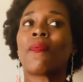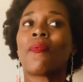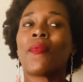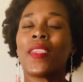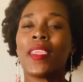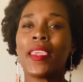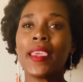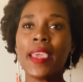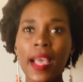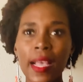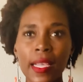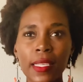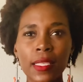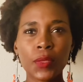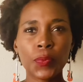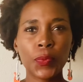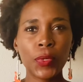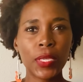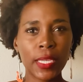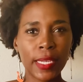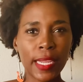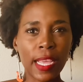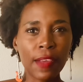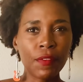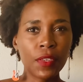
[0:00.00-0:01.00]
yes, we
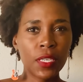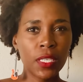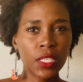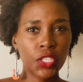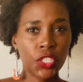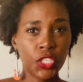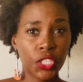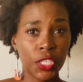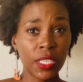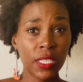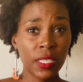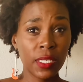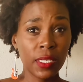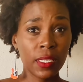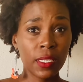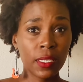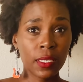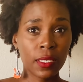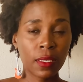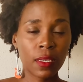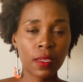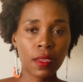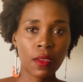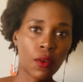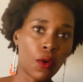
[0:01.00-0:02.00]
can have good
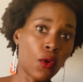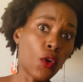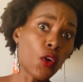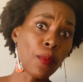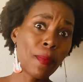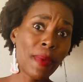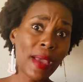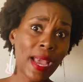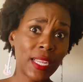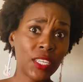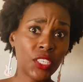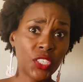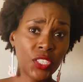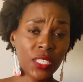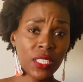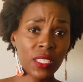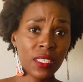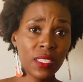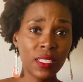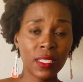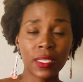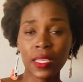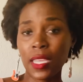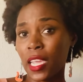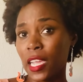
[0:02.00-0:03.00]
genes or bad
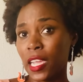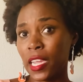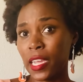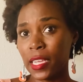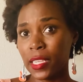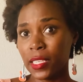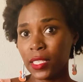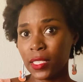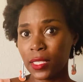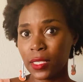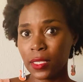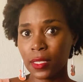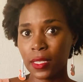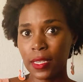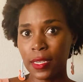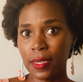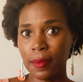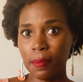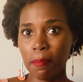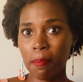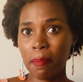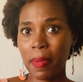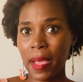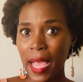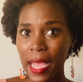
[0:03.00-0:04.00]
genes, and
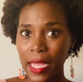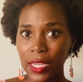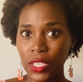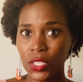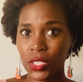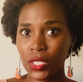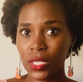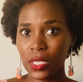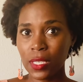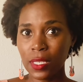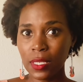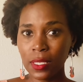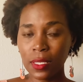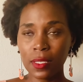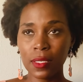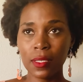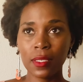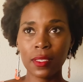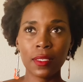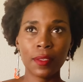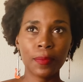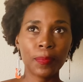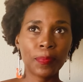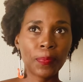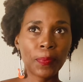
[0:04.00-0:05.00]
bad
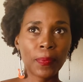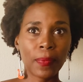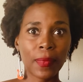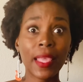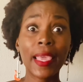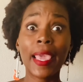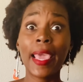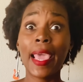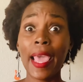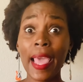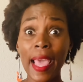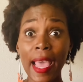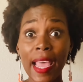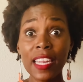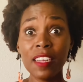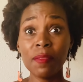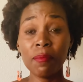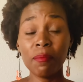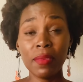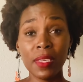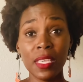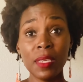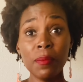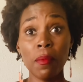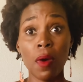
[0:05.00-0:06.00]
genes can
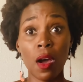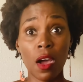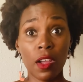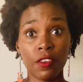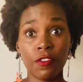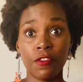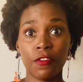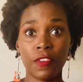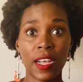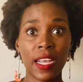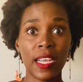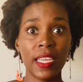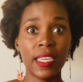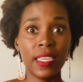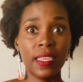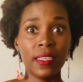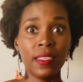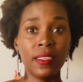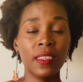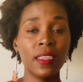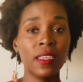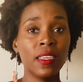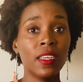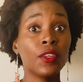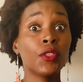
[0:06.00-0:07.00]
be modified
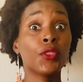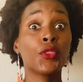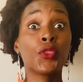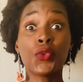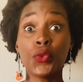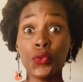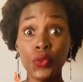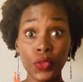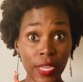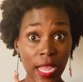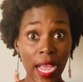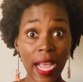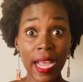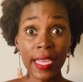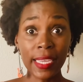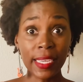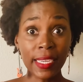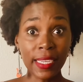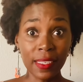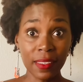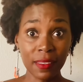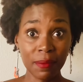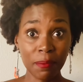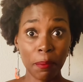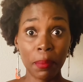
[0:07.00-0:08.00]
through
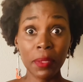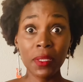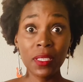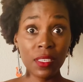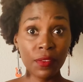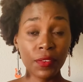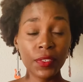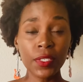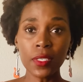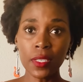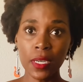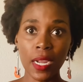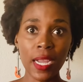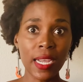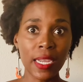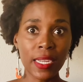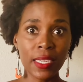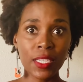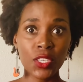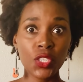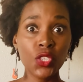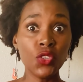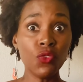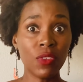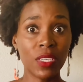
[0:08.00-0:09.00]
diet. Believe it or
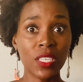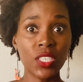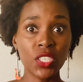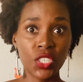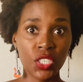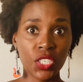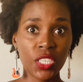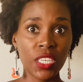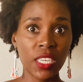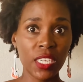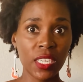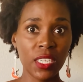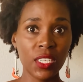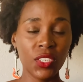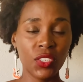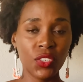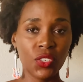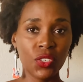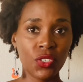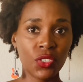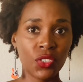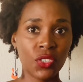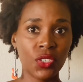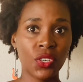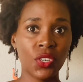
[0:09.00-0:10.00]
not, you can
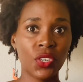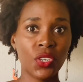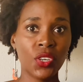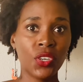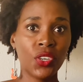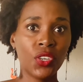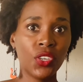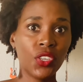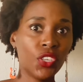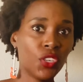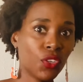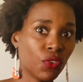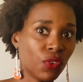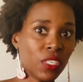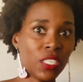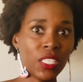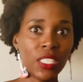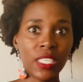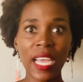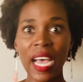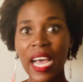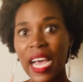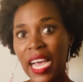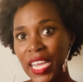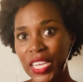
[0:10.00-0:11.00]
change your
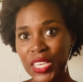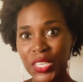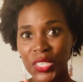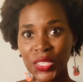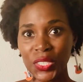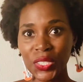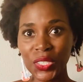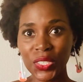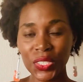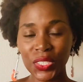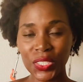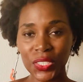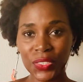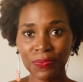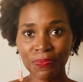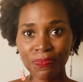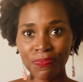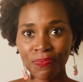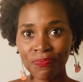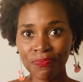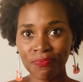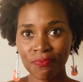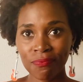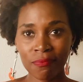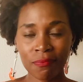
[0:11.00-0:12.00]
entire
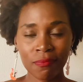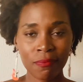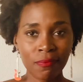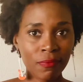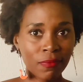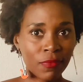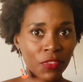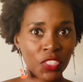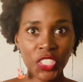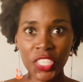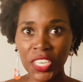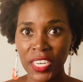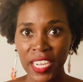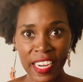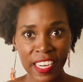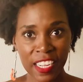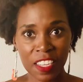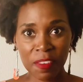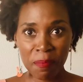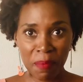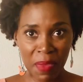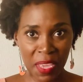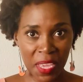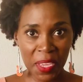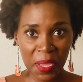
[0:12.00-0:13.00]

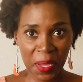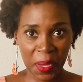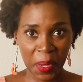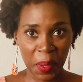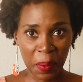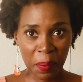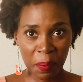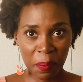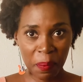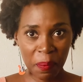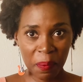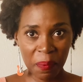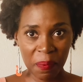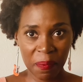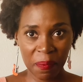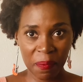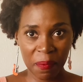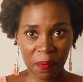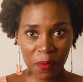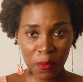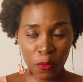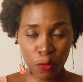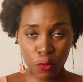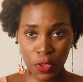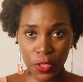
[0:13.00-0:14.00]
genetic makeup
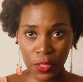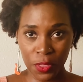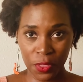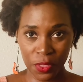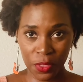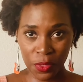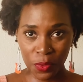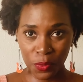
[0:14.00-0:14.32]
with